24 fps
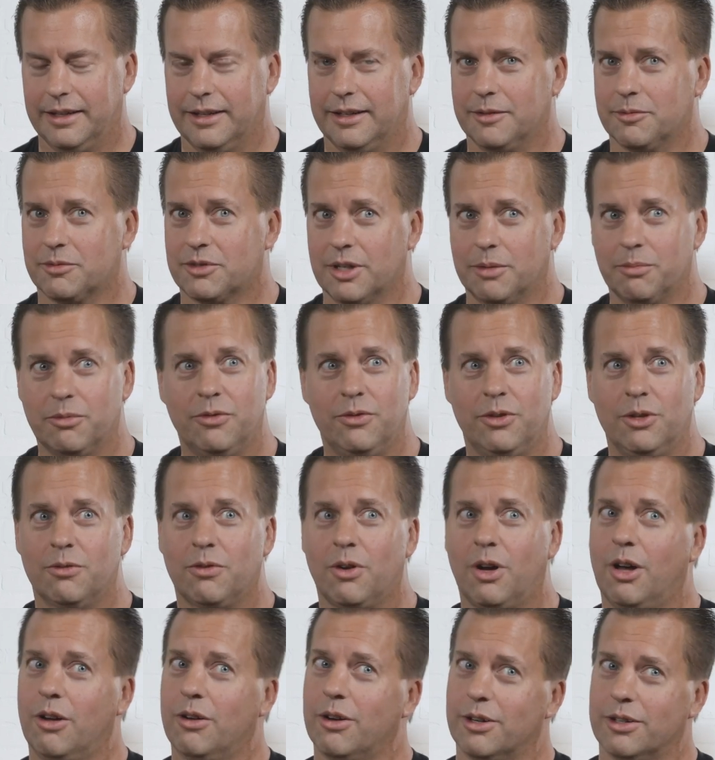Some of you have
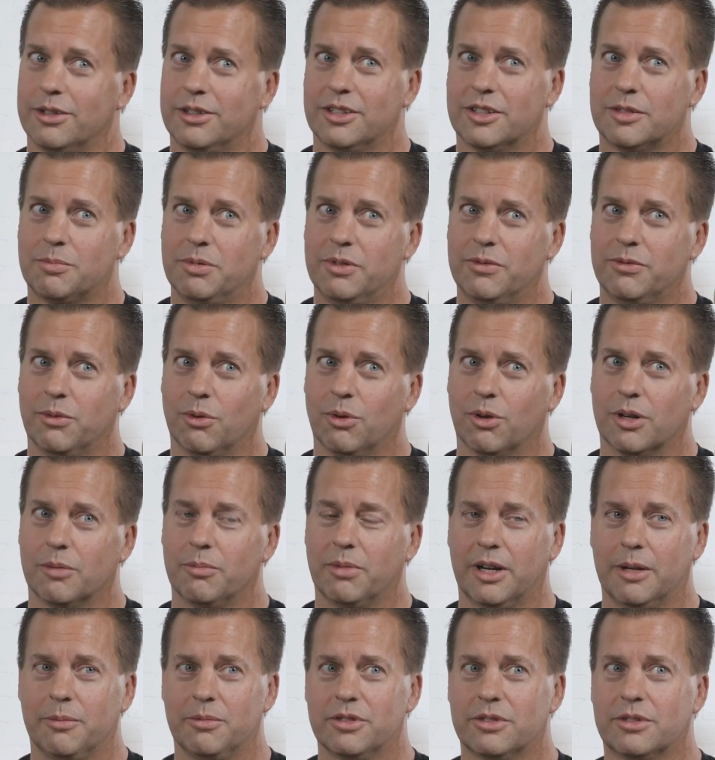all heard this before,
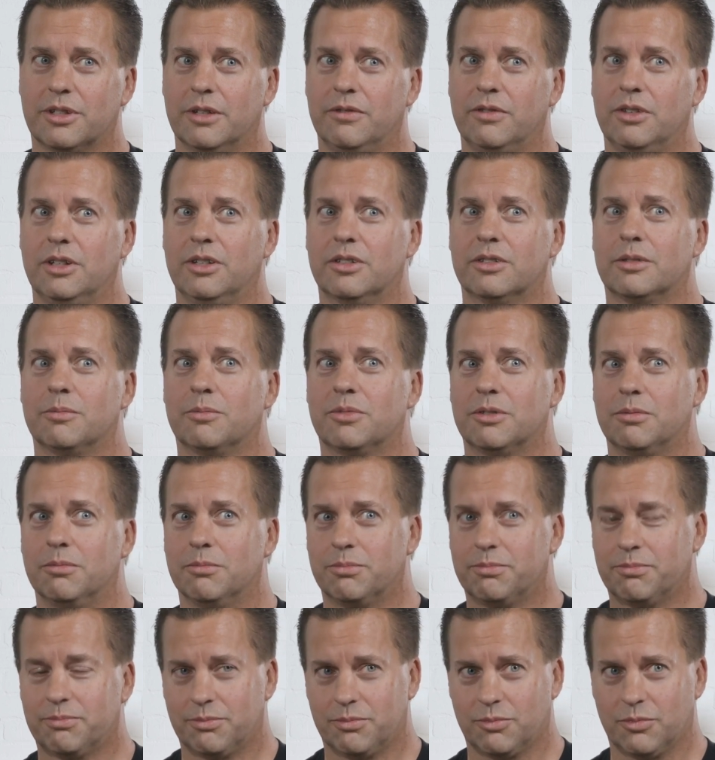but I'm just giving you
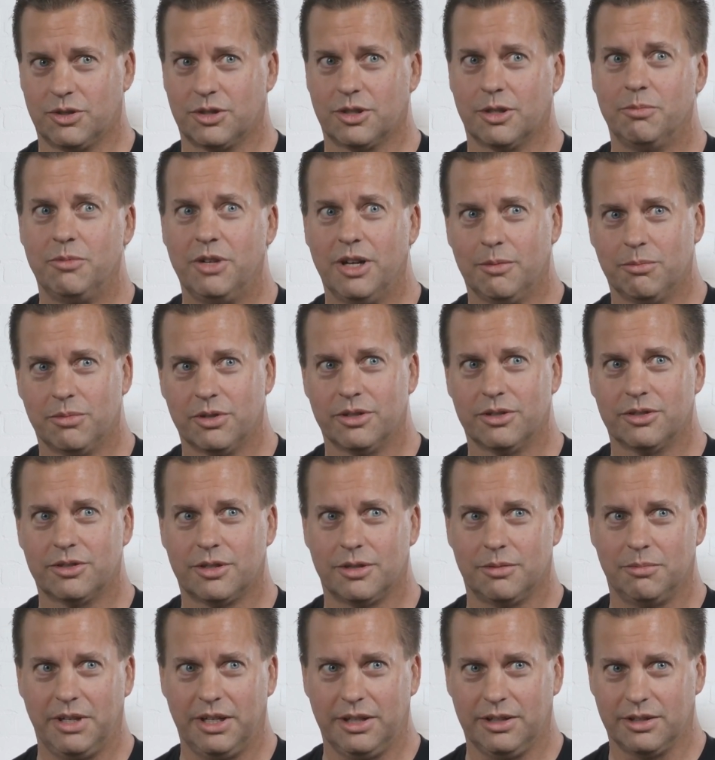some numbers
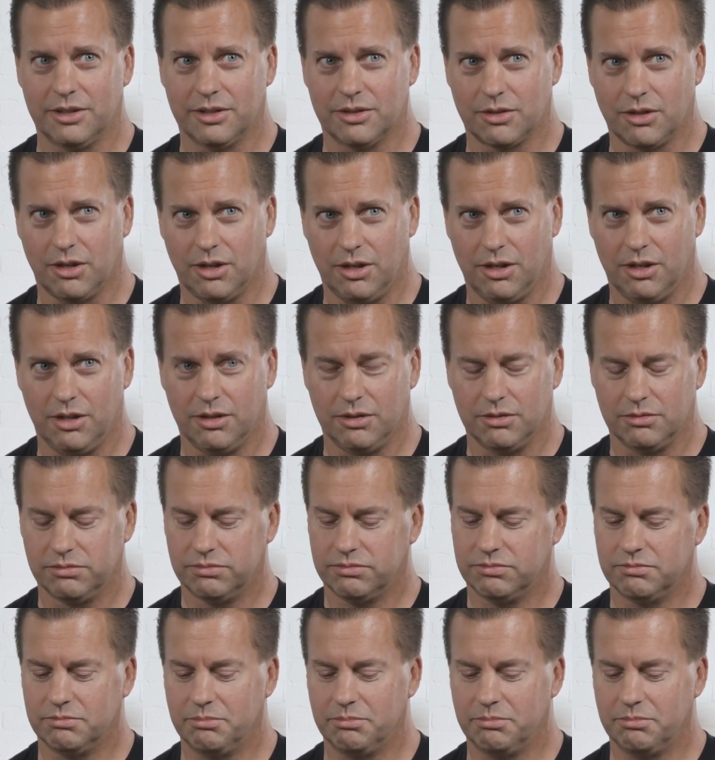to make this all